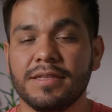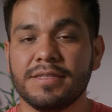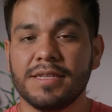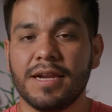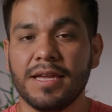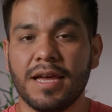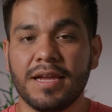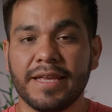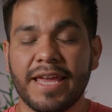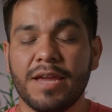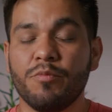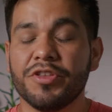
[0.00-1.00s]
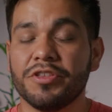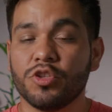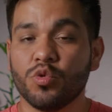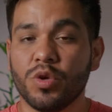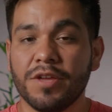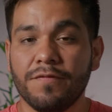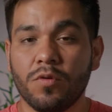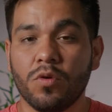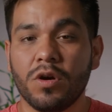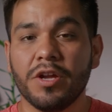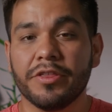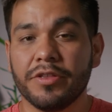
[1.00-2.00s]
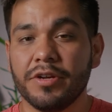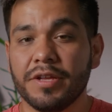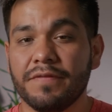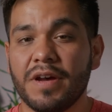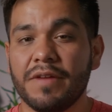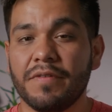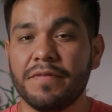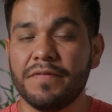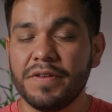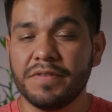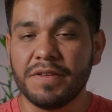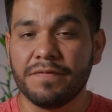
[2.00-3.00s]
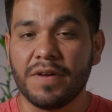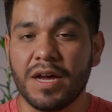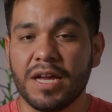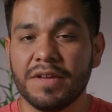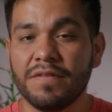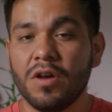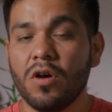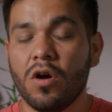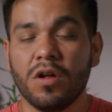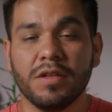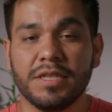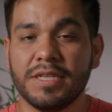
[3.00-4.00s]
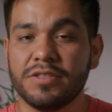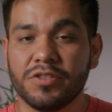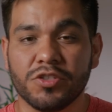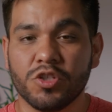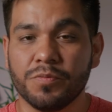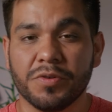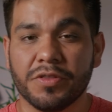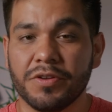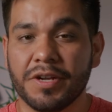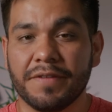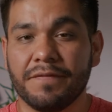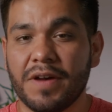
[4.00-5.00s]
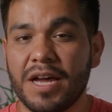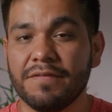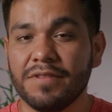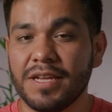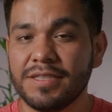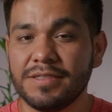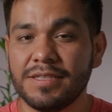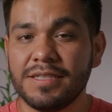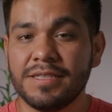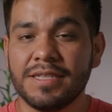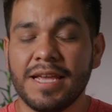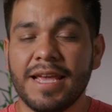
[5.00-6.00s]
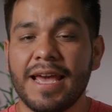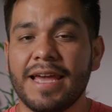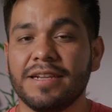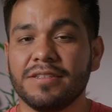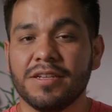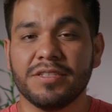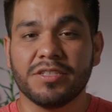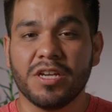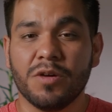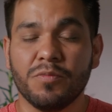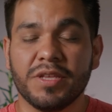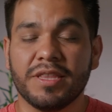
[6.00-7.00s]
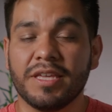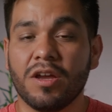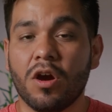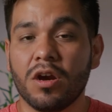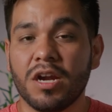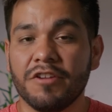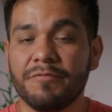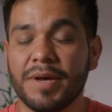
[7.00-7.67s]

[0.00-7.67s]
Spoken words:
The set I got came with a 24, a 35, a 55. All of these are Super 35 lenses, and it does come with the RF